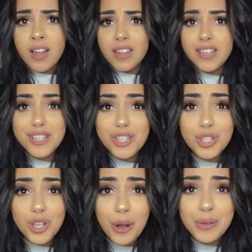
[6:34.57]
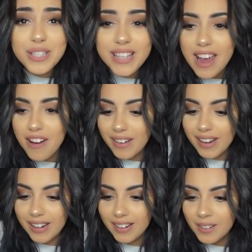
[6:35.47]
this is so
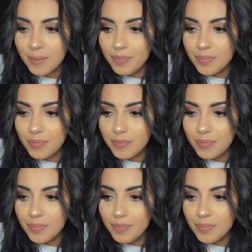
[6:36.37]
scary.